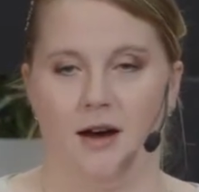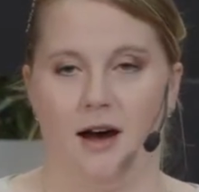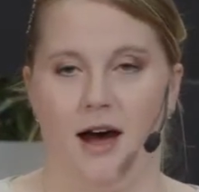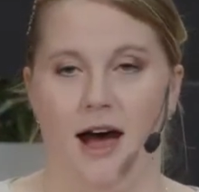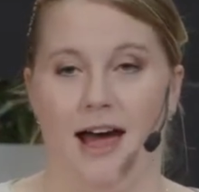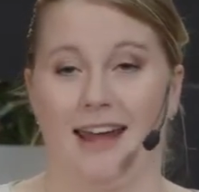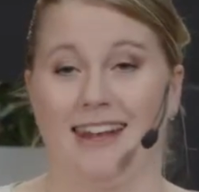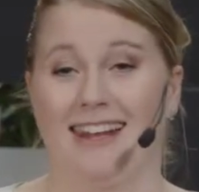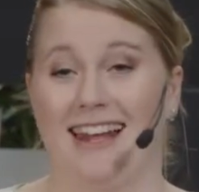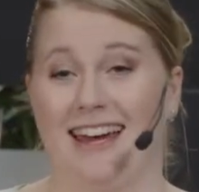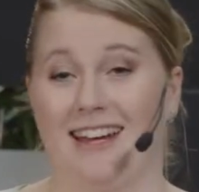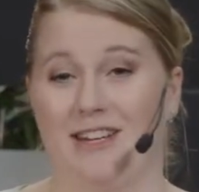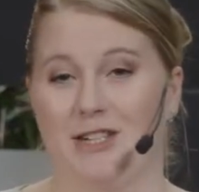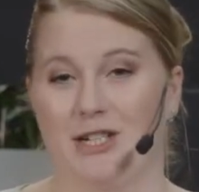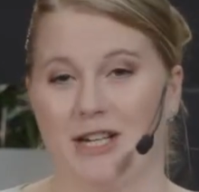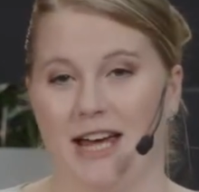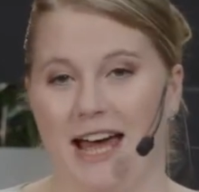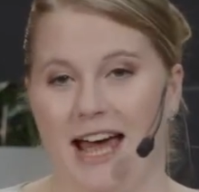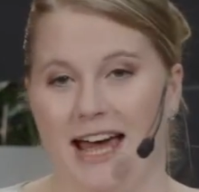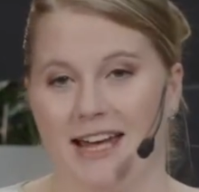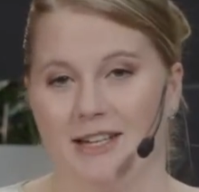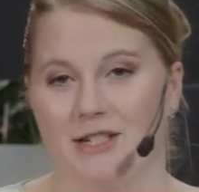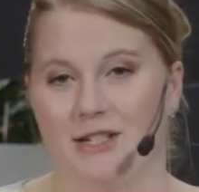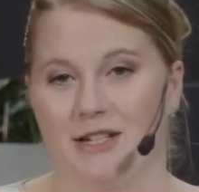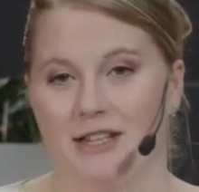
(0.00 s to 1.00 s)
I'd like to
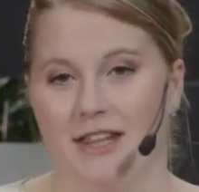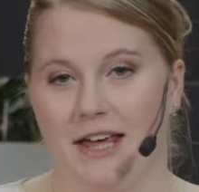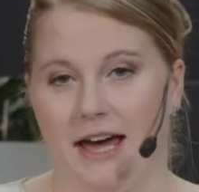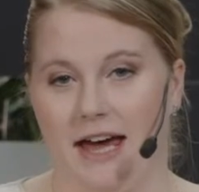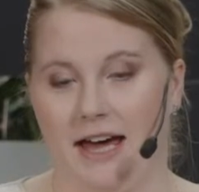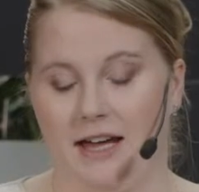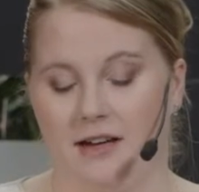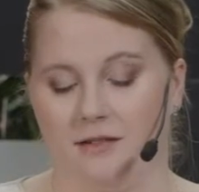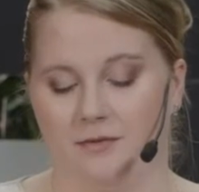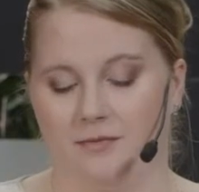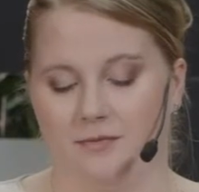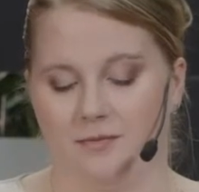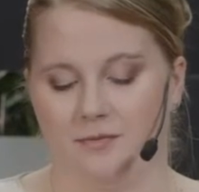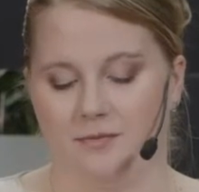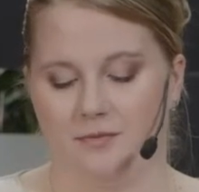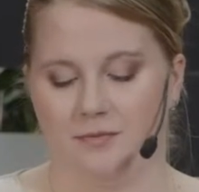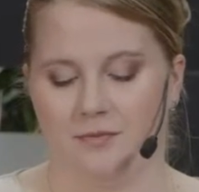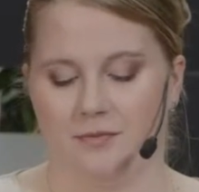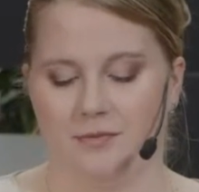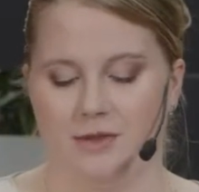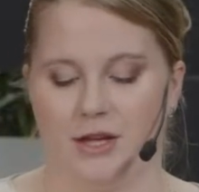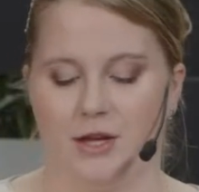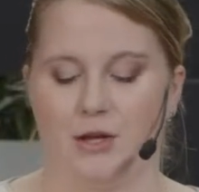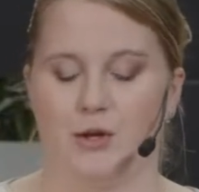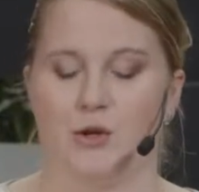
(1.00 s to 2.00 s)
add to that,
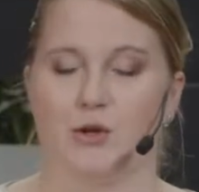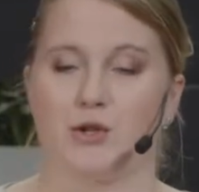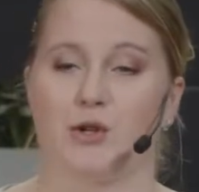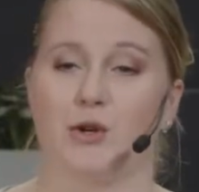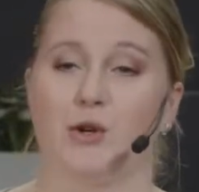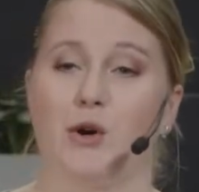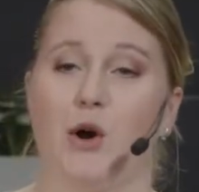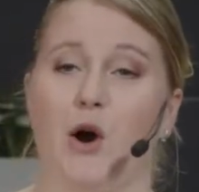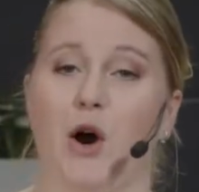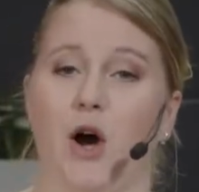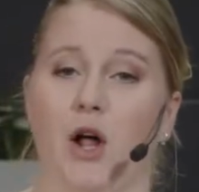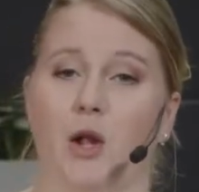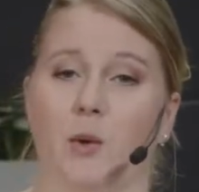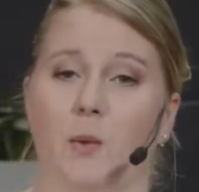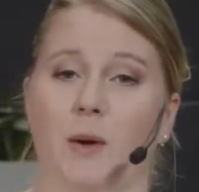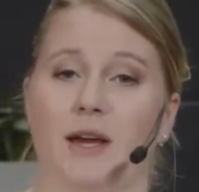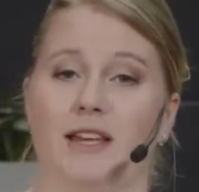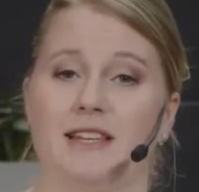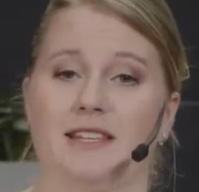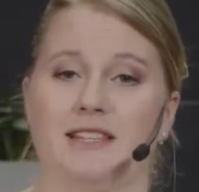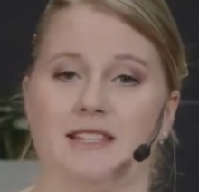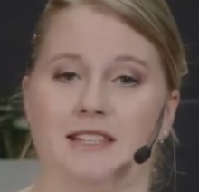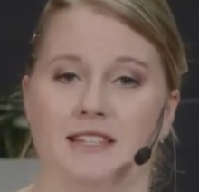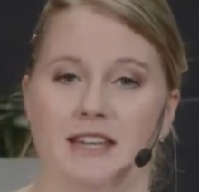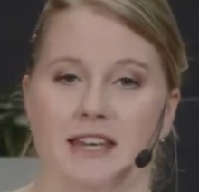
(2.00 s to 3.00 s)
that you should
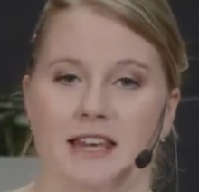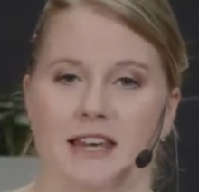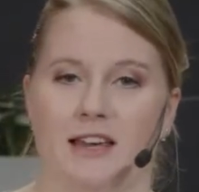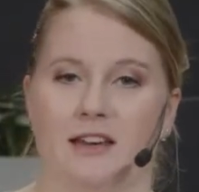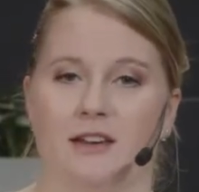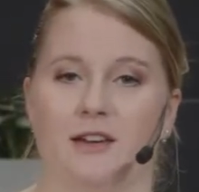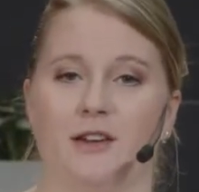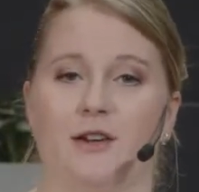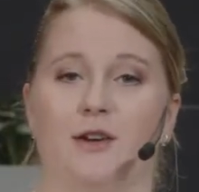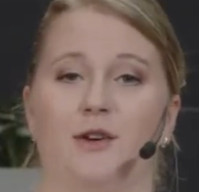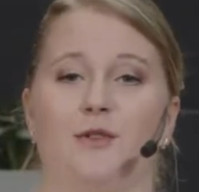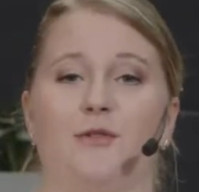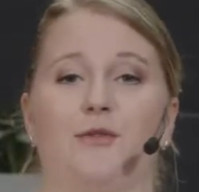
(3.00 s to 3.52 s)
always seek